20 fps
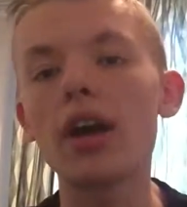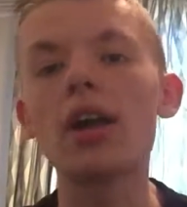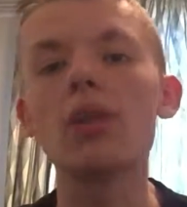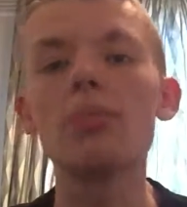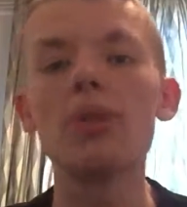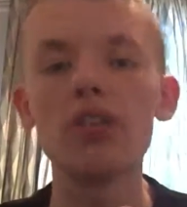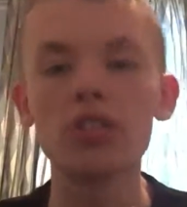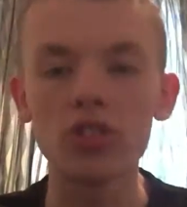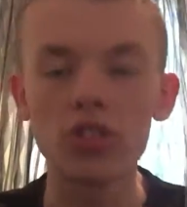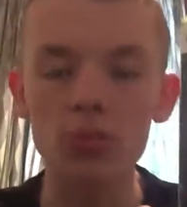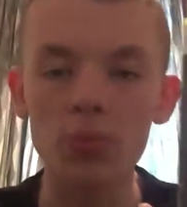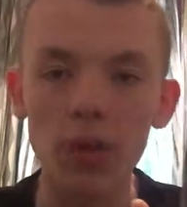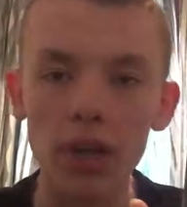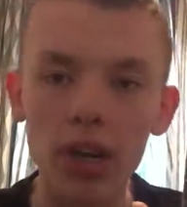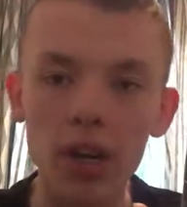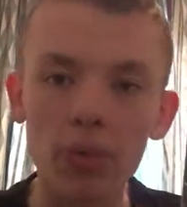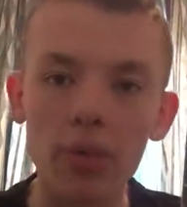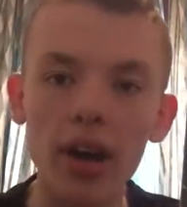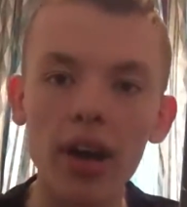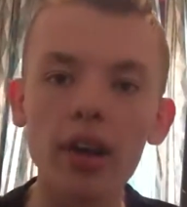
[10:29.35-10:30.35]
And Amazing
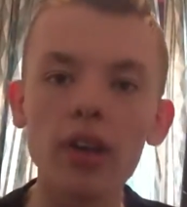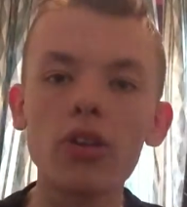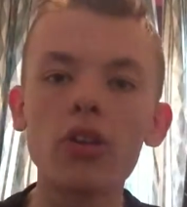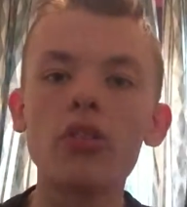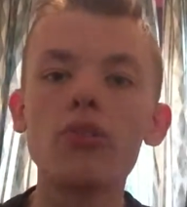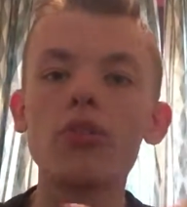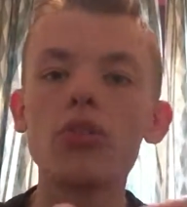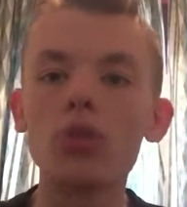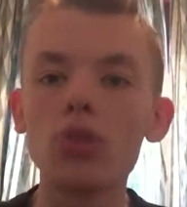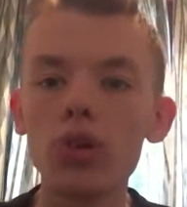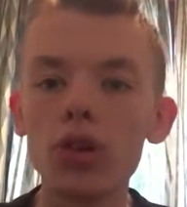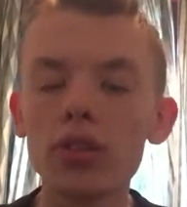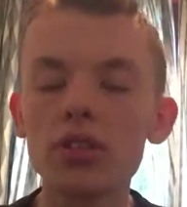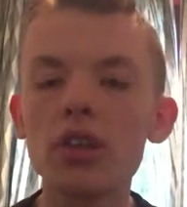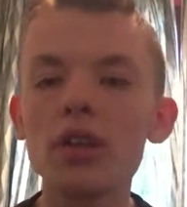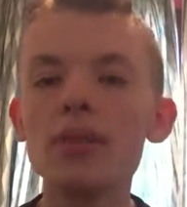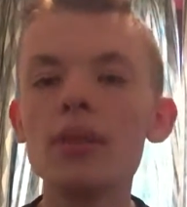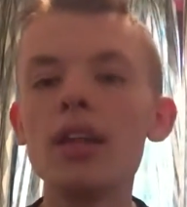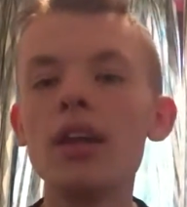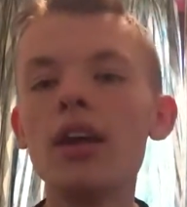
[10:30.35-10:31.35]
Spider-Man, of
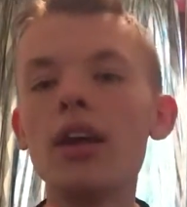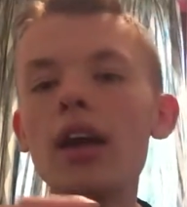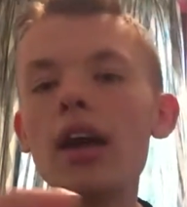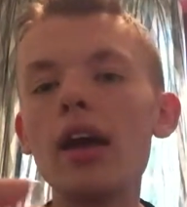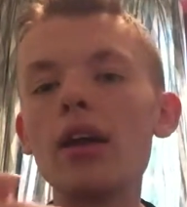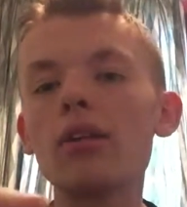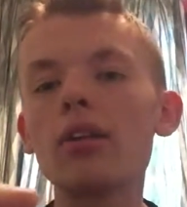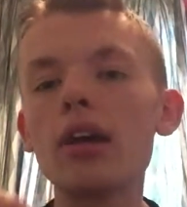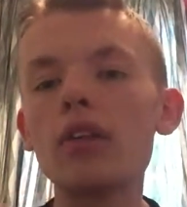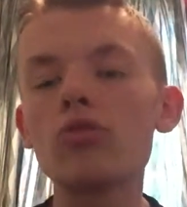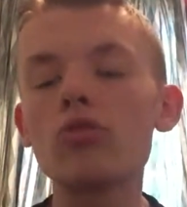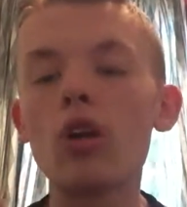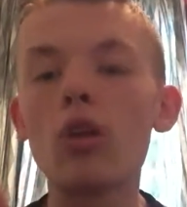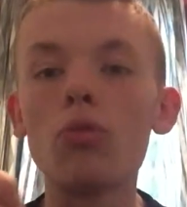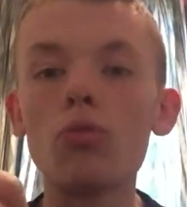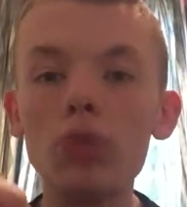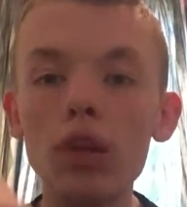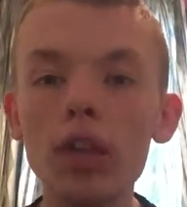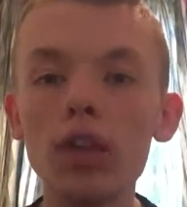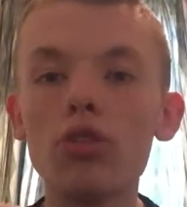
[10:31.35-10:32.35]
course, it gets a
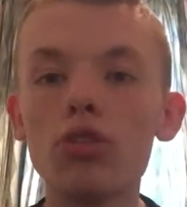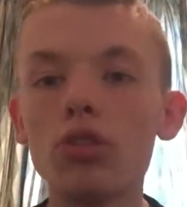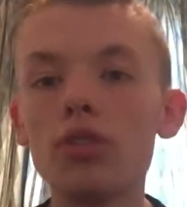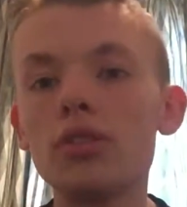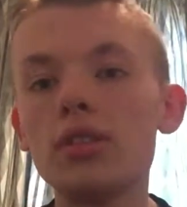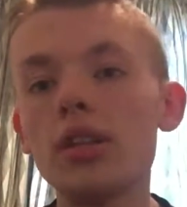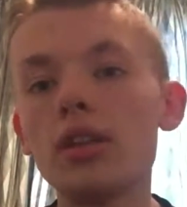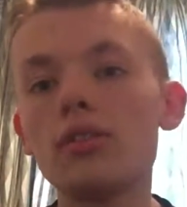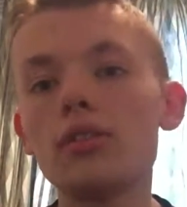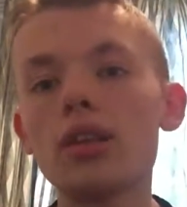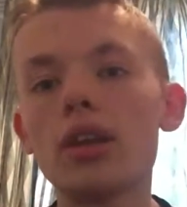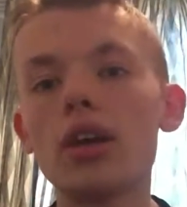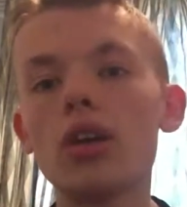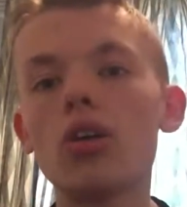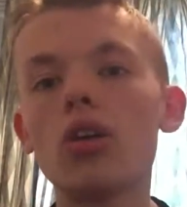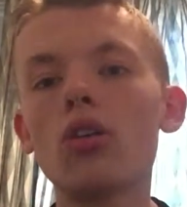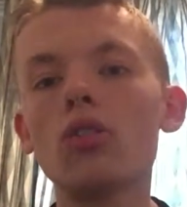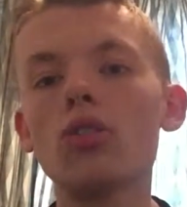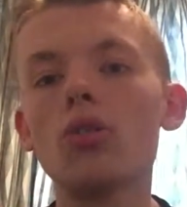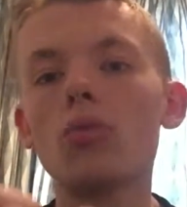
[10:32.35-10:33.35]
really good
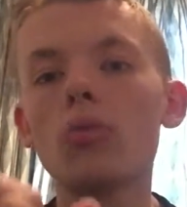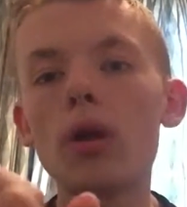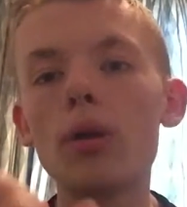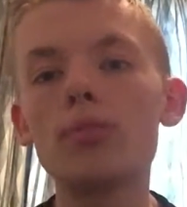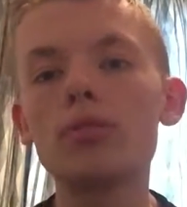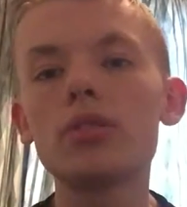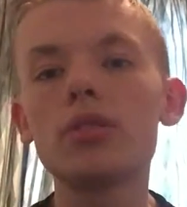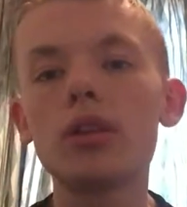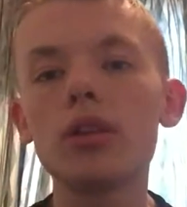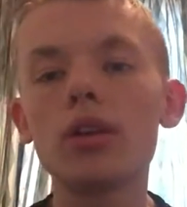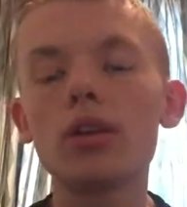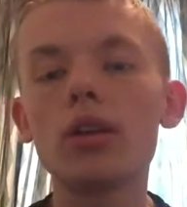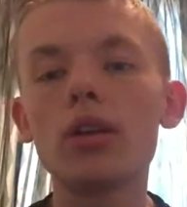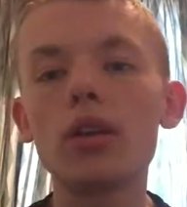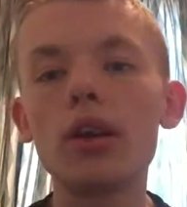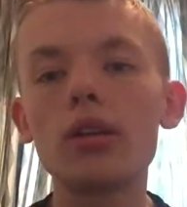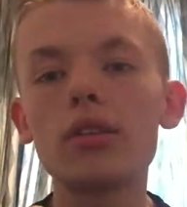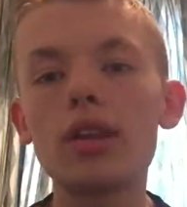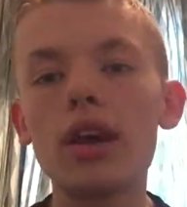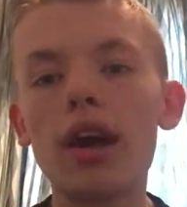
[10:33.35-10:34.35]
detail on the web sling
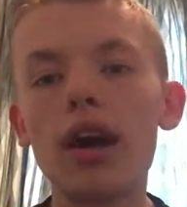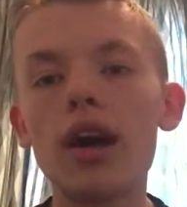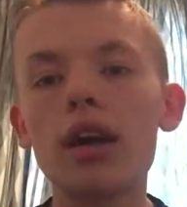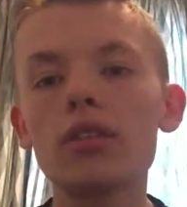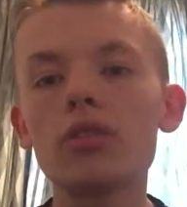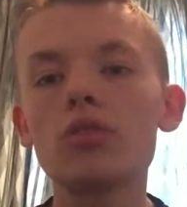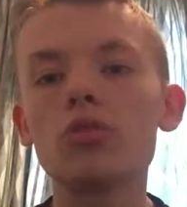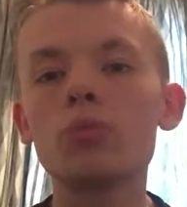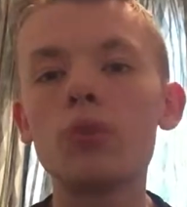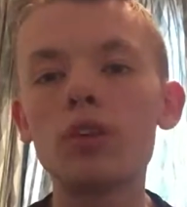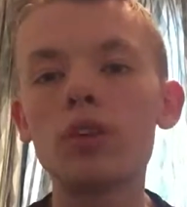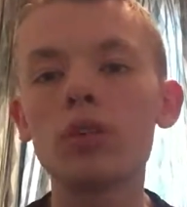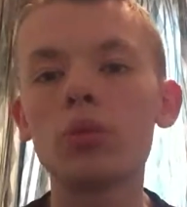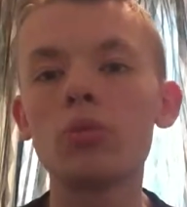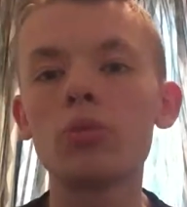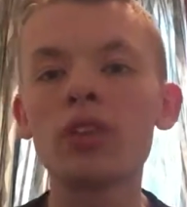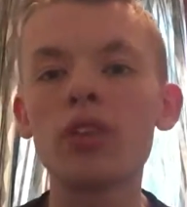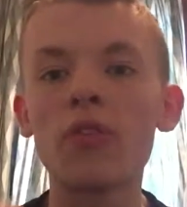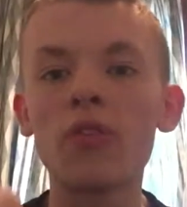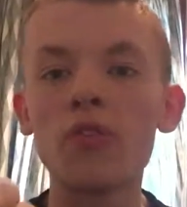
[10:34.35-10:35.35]
attacks, especially
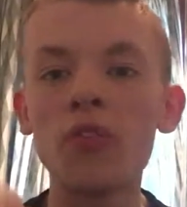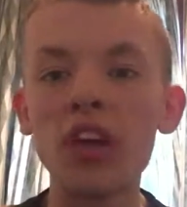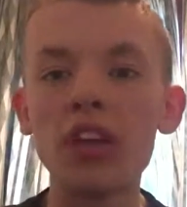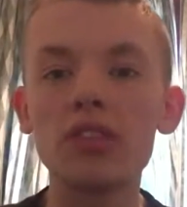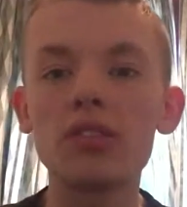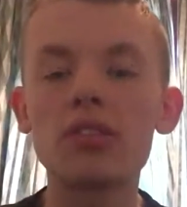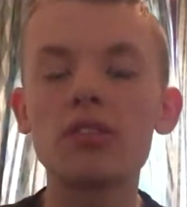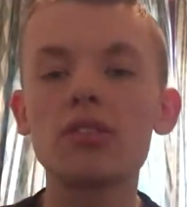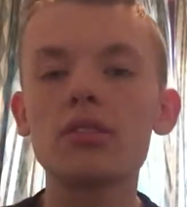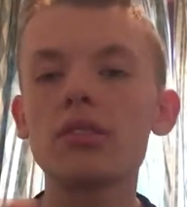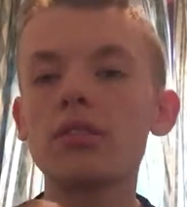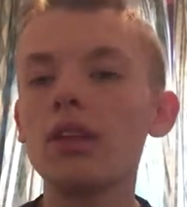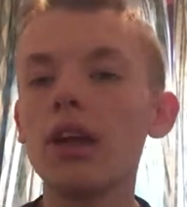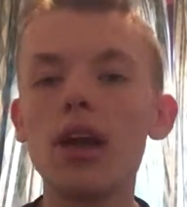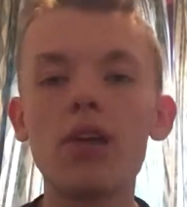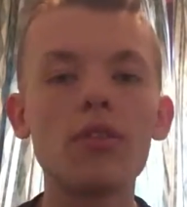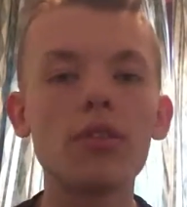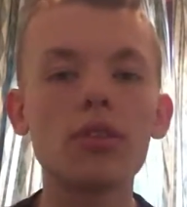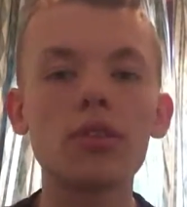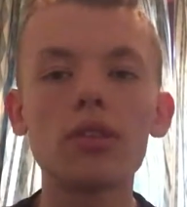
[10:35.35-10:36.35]
with the fists and
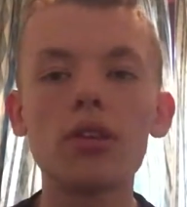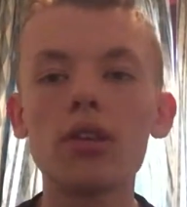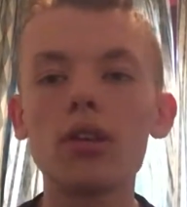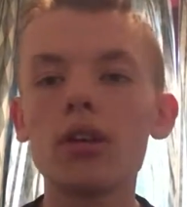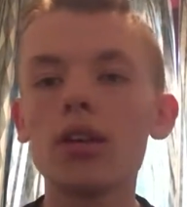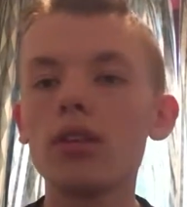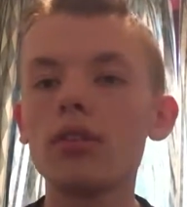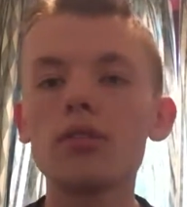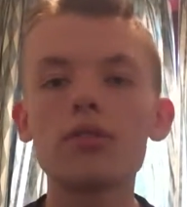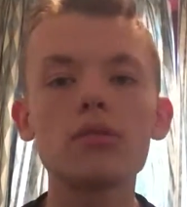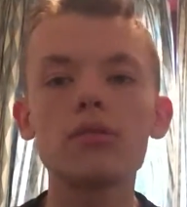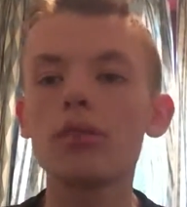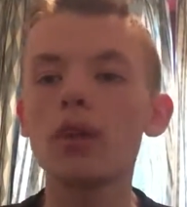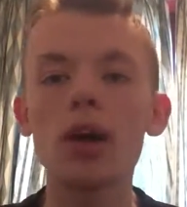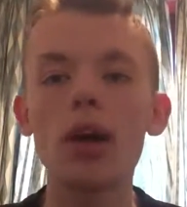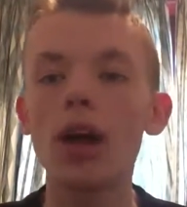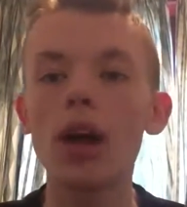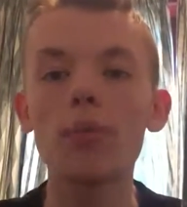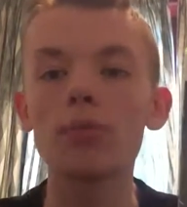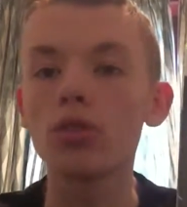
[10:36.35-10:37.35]
everything. It's
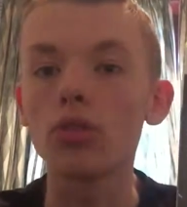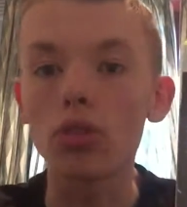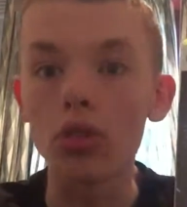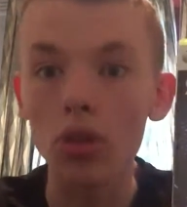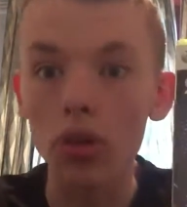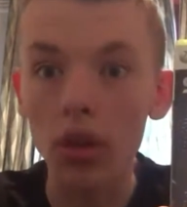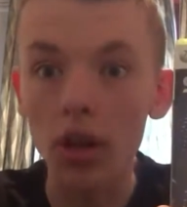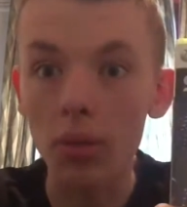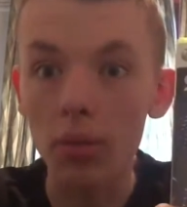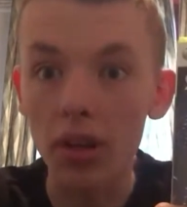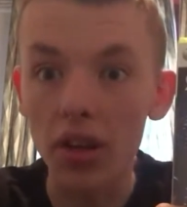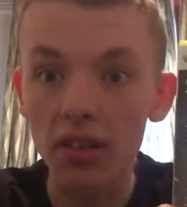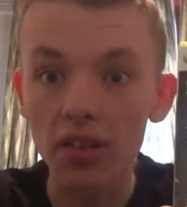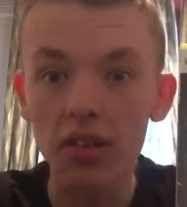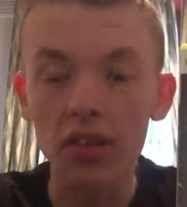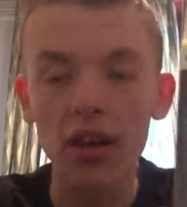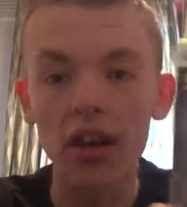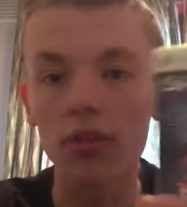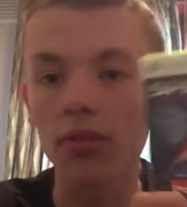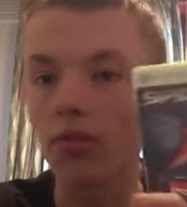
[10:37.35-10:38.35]
absolutely
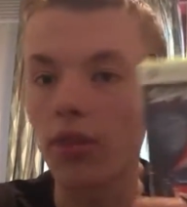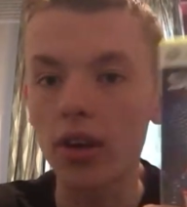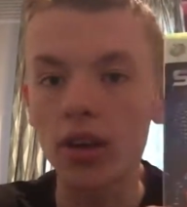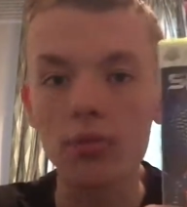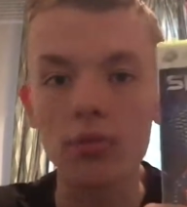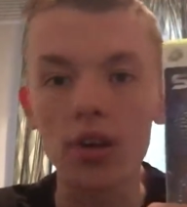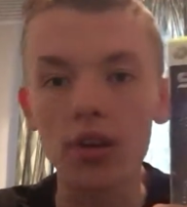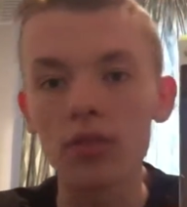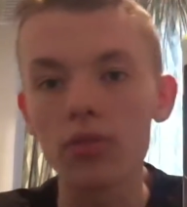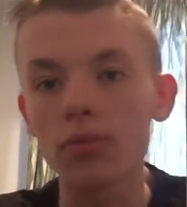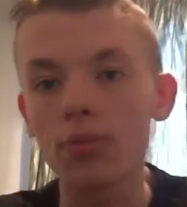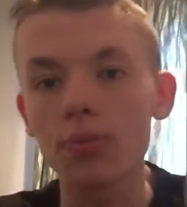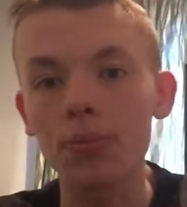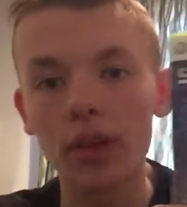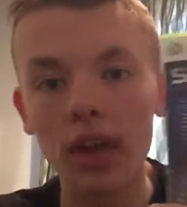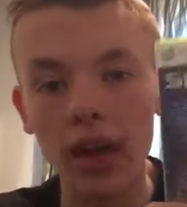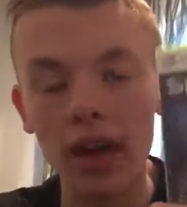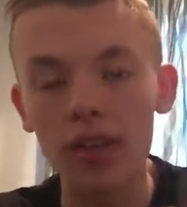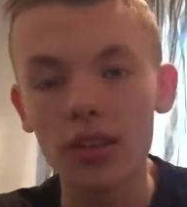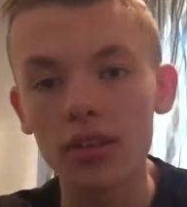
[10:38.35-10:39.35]
amazing. I recommend
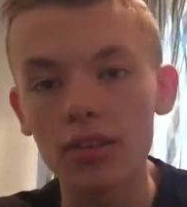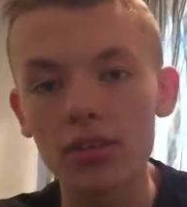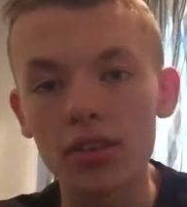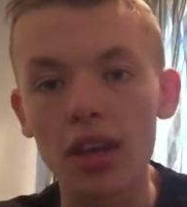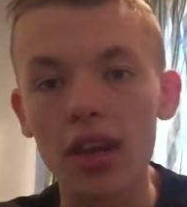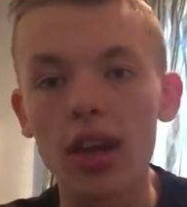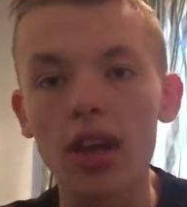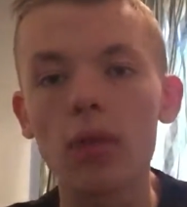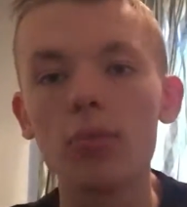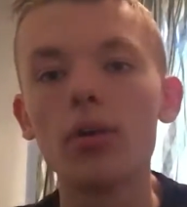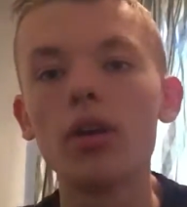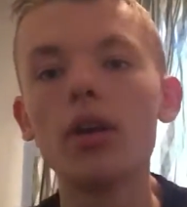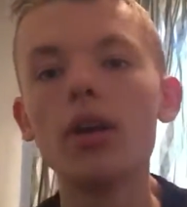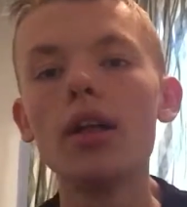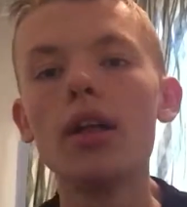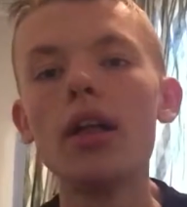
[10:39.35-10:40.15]
getting this game,